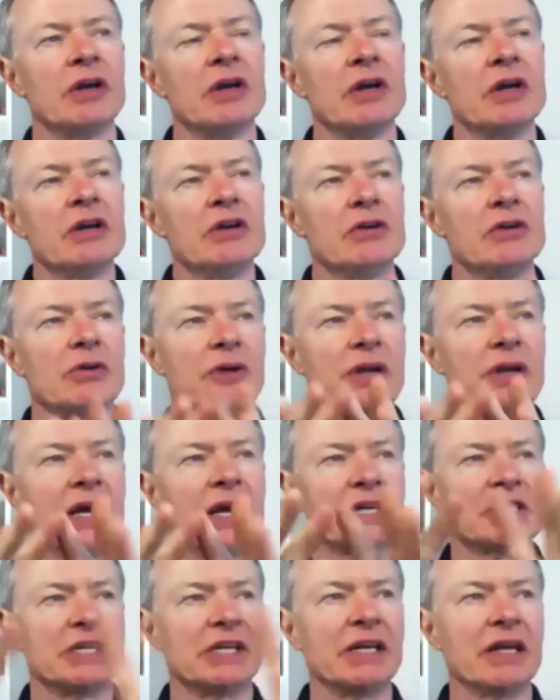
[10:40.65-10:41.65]
You could actually
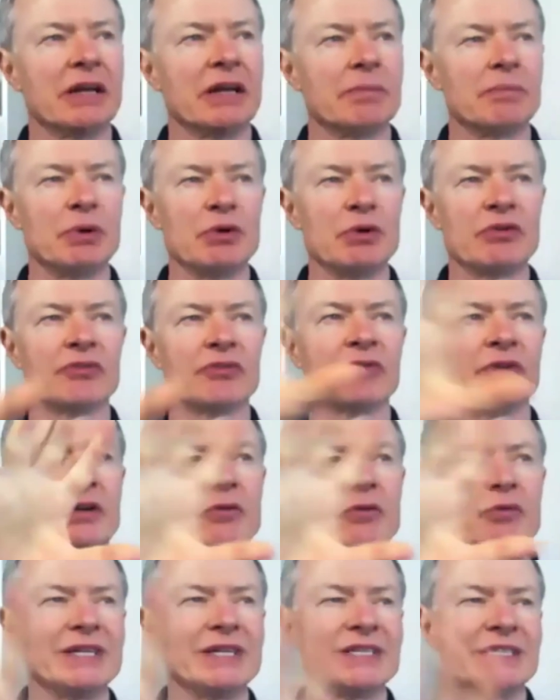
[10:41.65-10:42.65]
get it beautifully
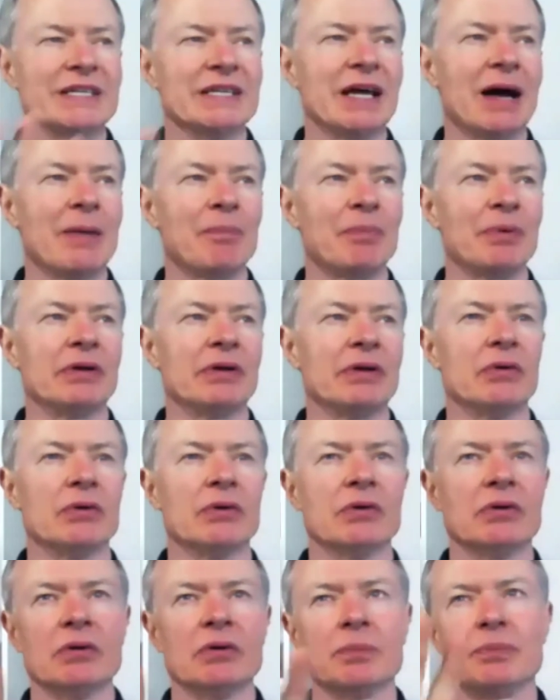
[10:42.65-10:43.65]
written up
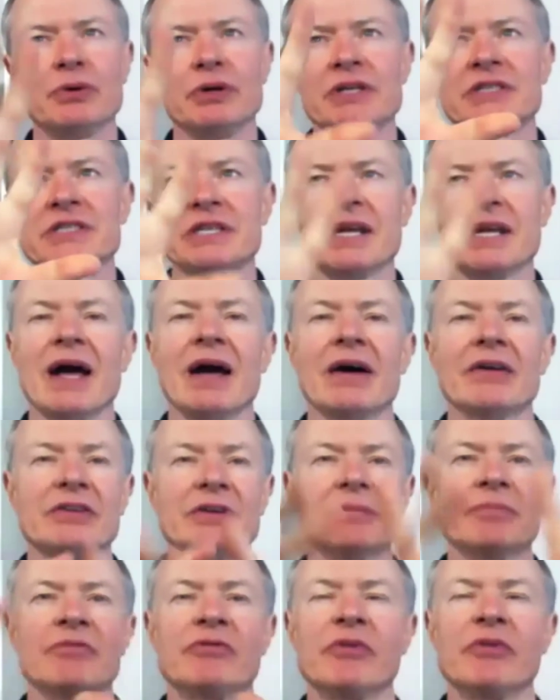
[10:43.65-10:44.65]
or printed out
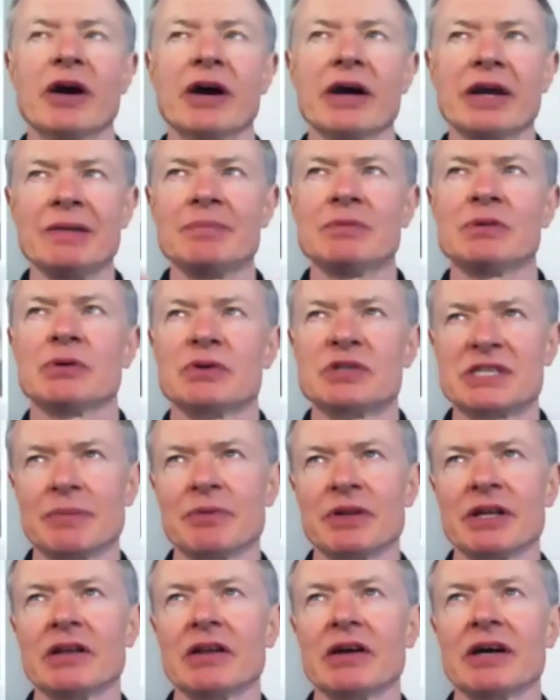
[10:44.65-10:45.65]
and framed or
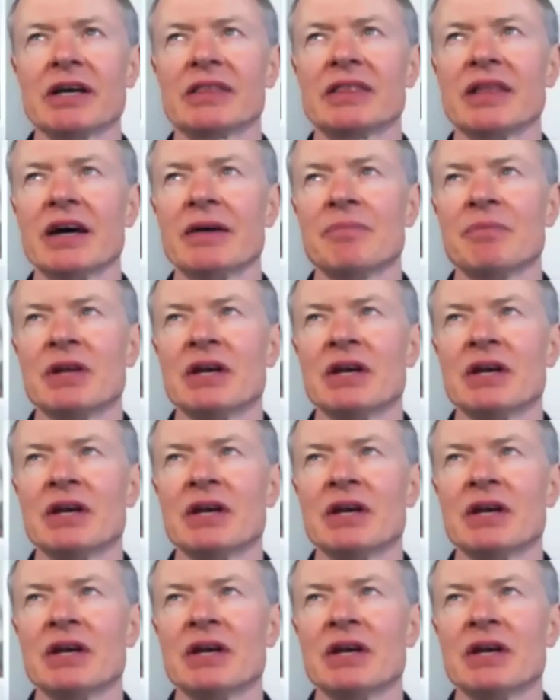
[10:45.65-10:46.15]
something like that.